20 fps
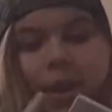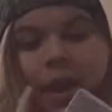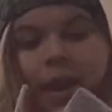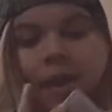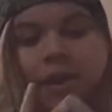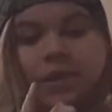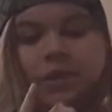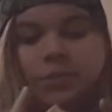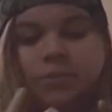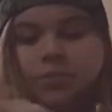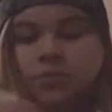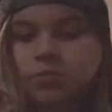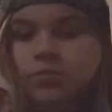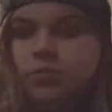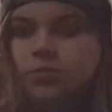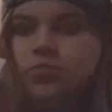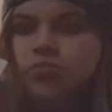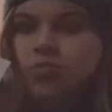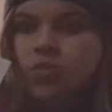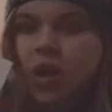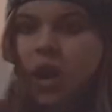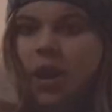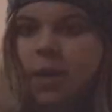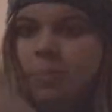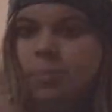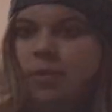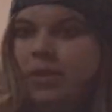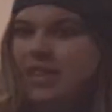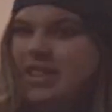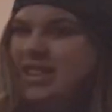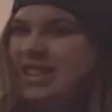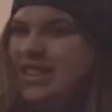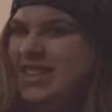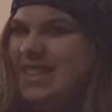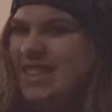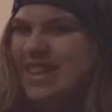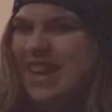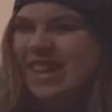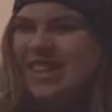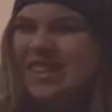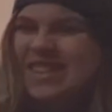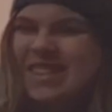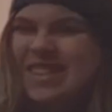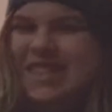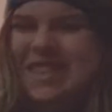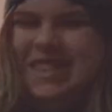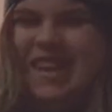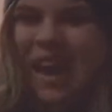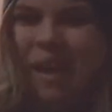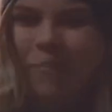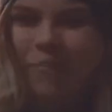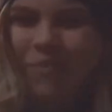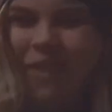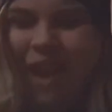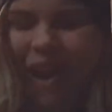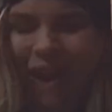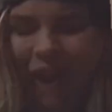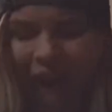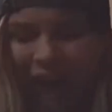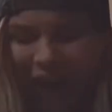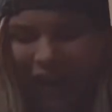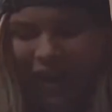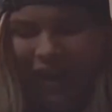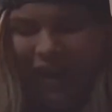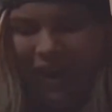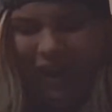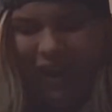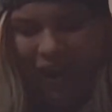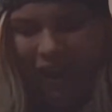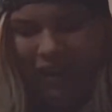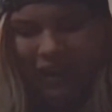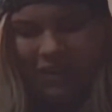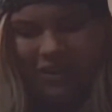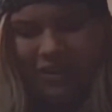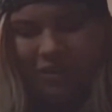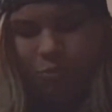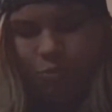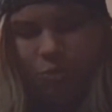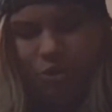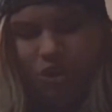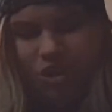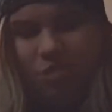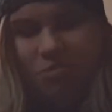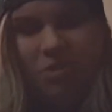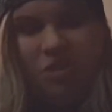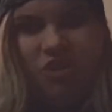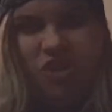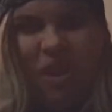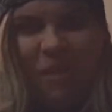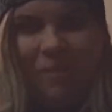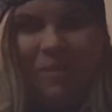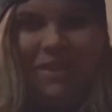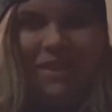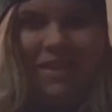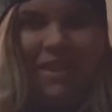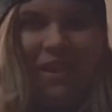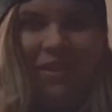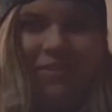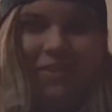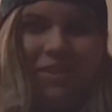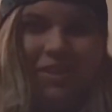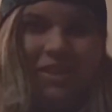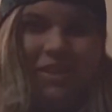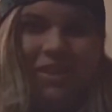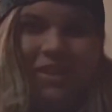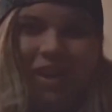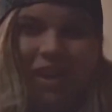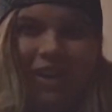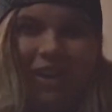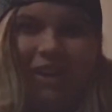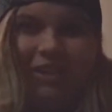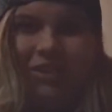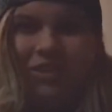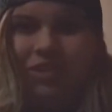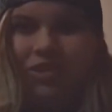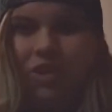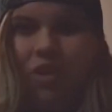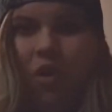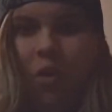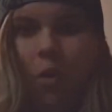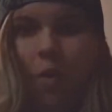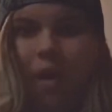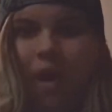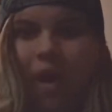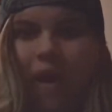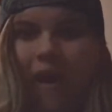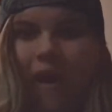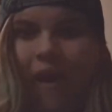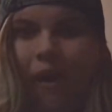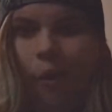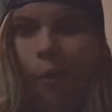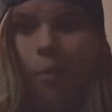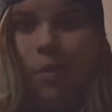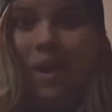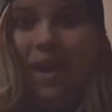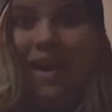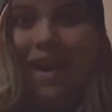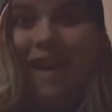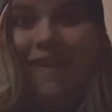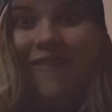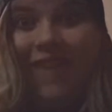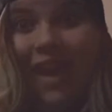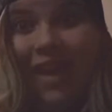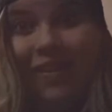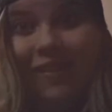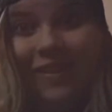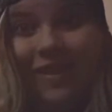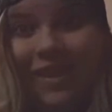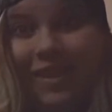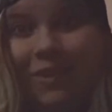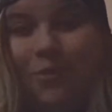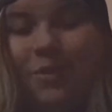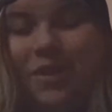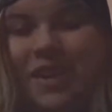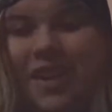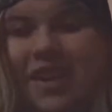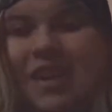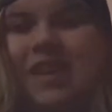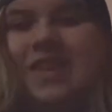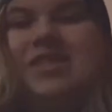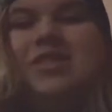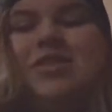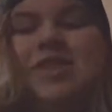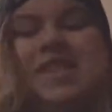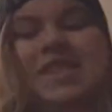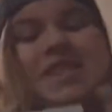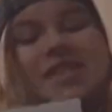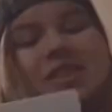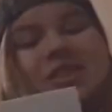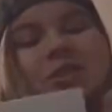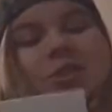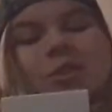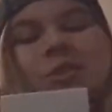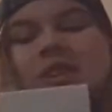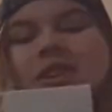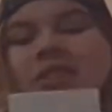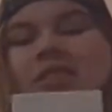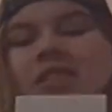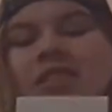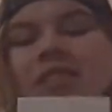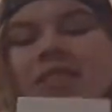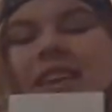but got to put in these stockings instead. Because we just went shopping today for these stockings, so we didn't have everything we needed, so this is the girly girl